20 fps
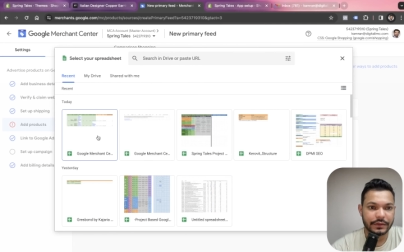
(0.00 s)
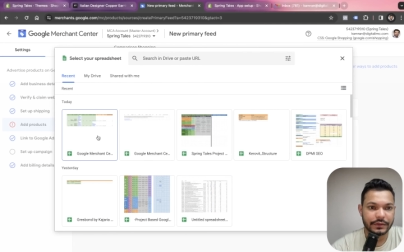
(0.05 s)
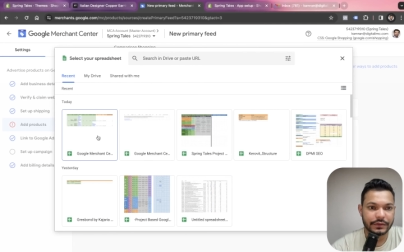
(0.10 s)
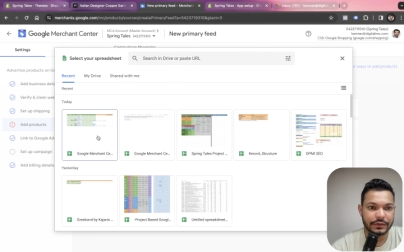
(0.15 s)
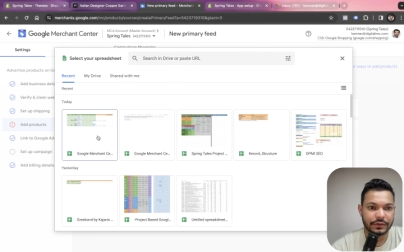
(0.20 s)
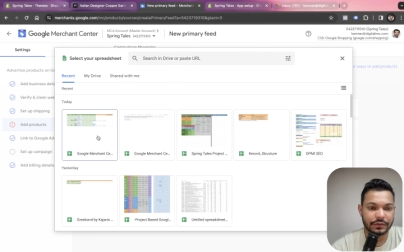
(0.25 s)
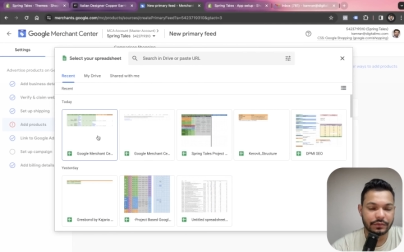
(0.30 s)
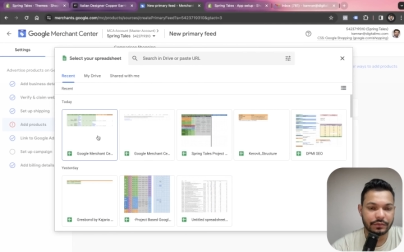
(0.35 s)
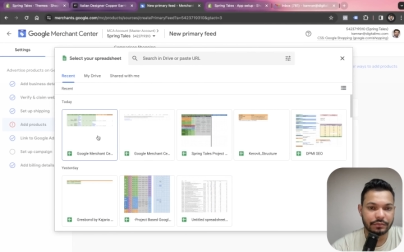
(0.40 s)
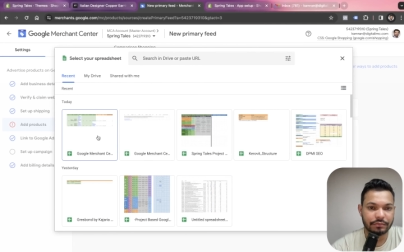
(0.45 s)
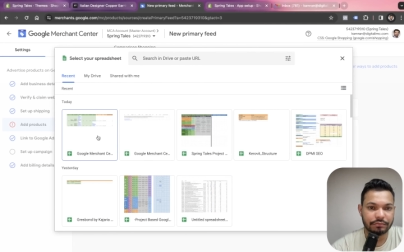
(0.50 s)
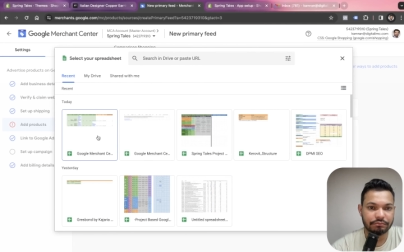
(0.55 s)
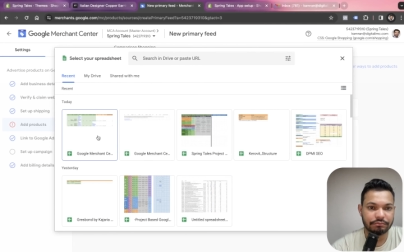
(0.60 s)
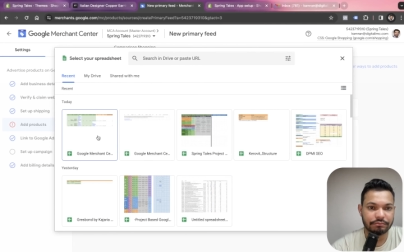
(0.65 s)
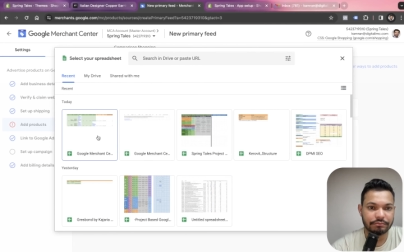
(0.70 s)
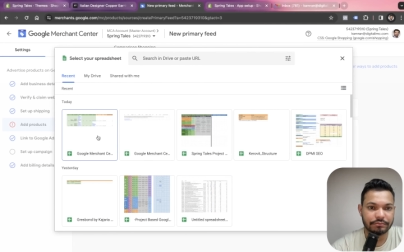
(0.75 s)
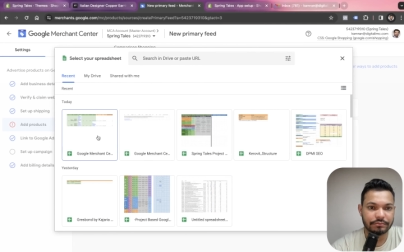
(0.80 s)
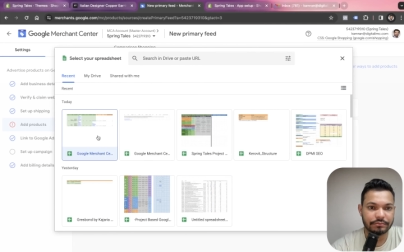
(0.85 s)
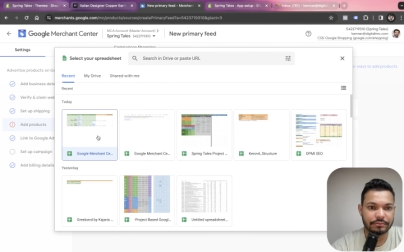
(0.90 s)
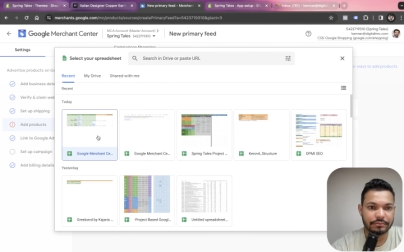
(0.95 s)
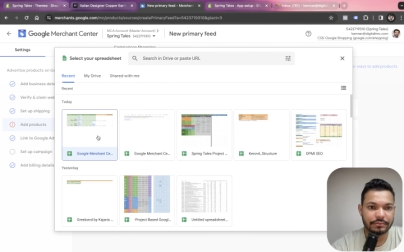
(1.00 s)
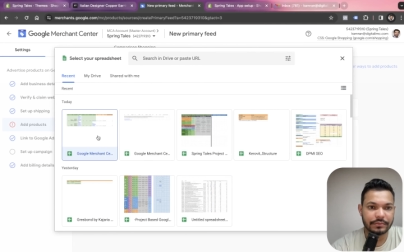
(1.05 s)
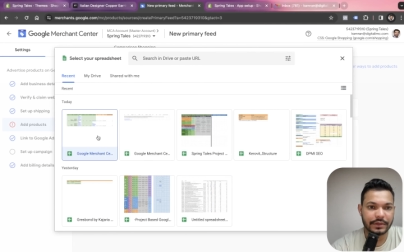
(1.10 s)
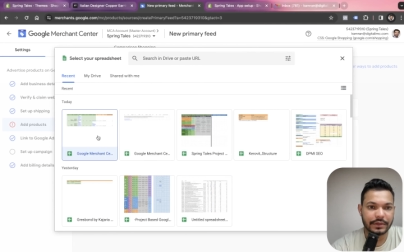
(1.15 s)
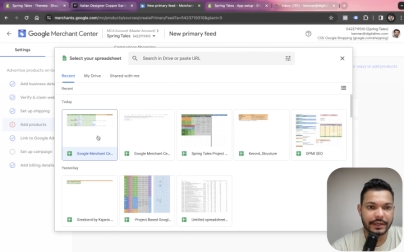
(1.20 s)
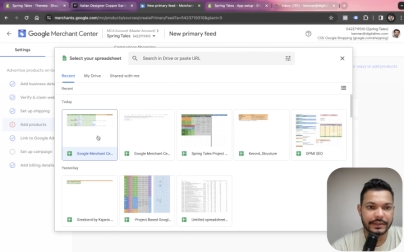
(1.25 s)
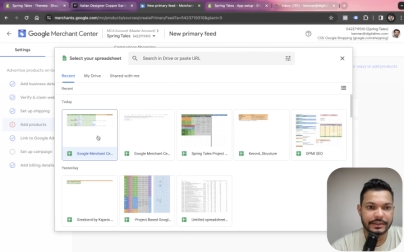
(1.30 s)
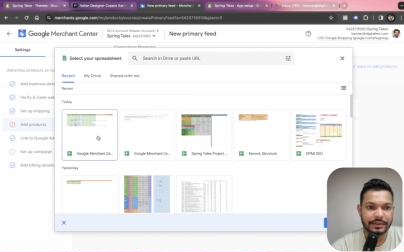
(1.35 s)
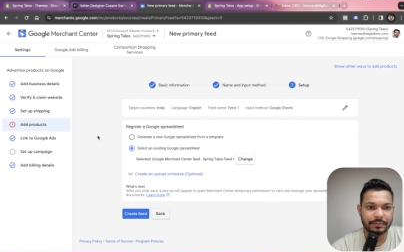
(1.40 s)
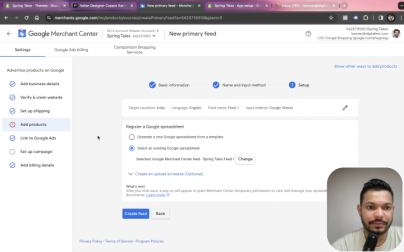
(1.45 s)
So
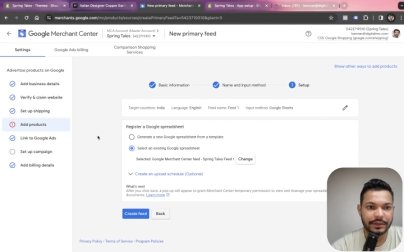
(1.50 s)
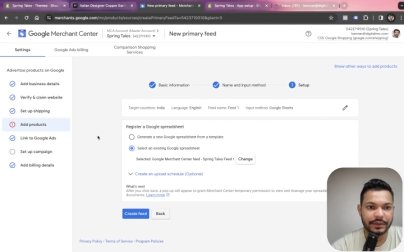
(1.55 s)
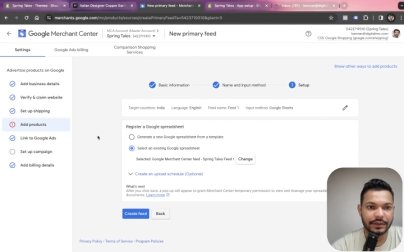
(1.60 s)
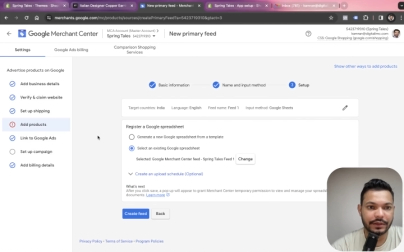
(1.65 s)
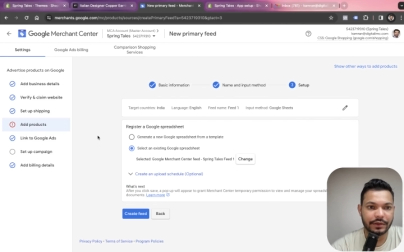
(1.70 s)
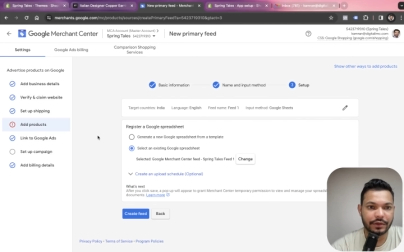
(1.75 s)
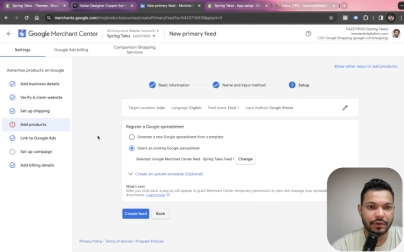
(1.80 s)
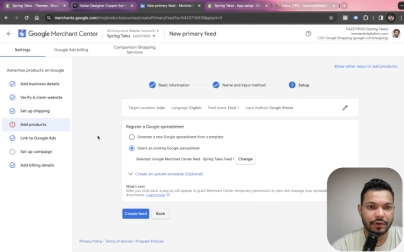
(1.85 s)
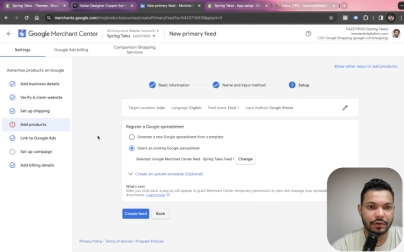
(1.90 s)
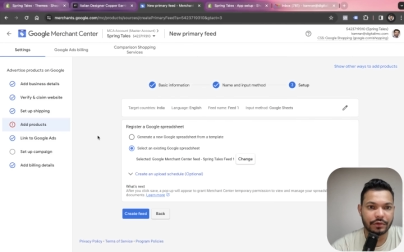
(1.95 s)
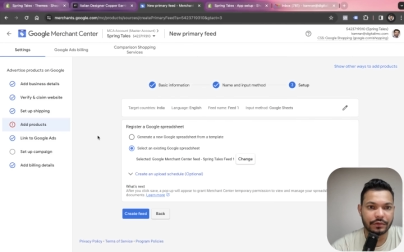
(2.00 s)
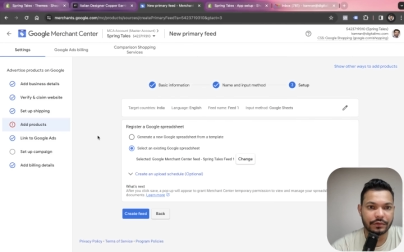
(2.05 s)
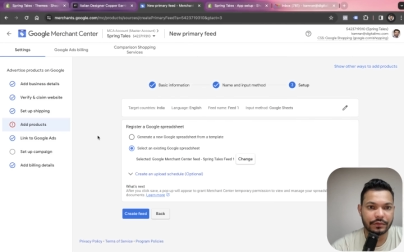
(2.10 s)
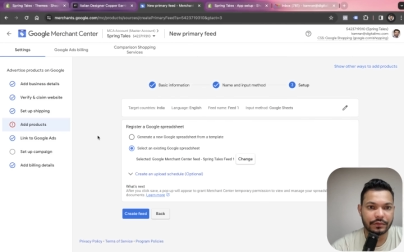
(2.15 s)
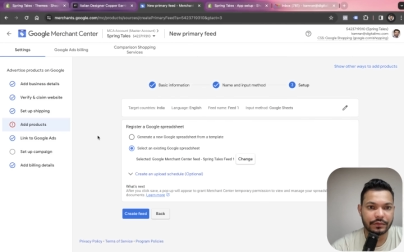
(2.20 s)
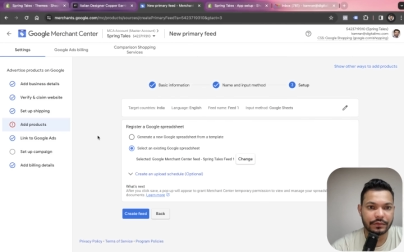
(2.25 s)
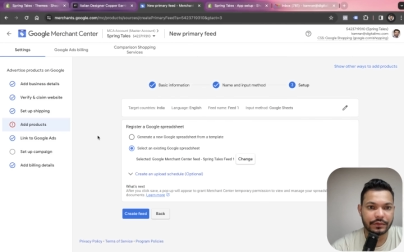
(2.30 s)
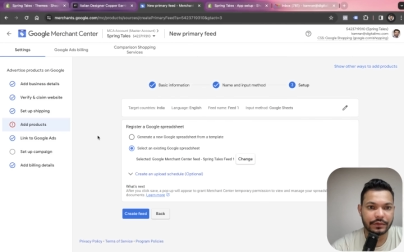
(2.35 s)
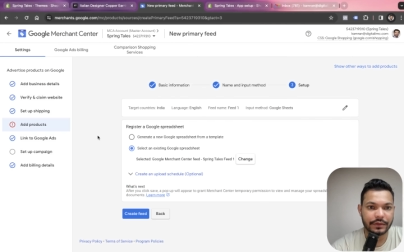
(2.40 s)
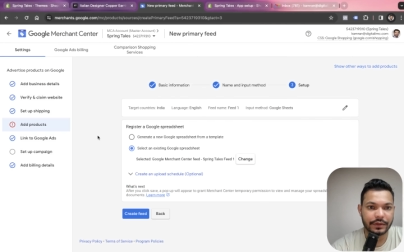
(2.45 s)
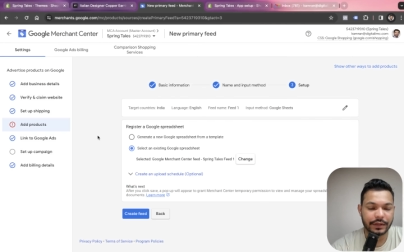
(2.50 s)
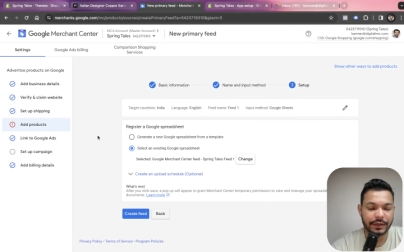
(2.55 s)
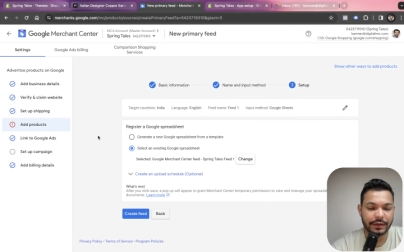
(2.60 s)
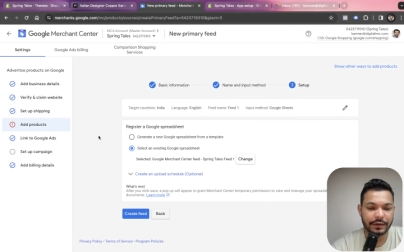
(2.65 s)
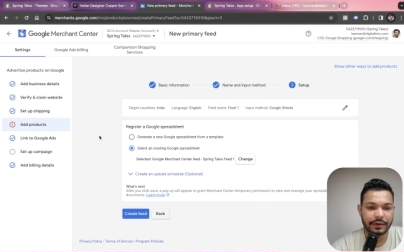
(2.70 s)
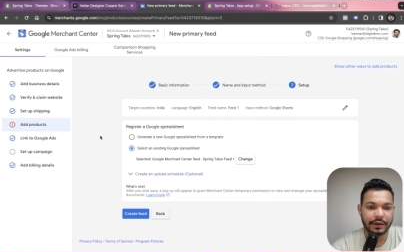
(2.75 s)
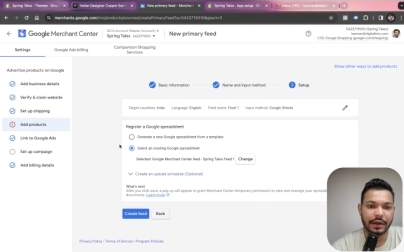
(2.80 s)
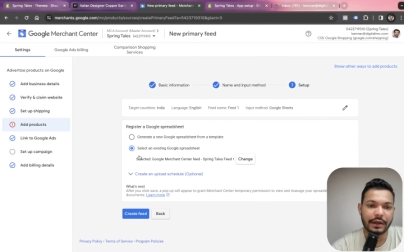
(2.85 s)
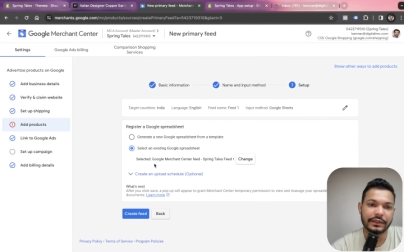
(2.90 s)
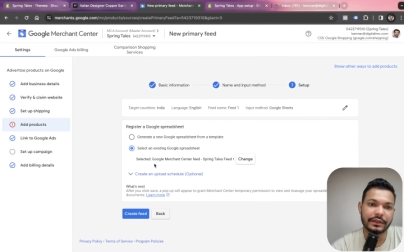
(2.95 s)
I simply click on here.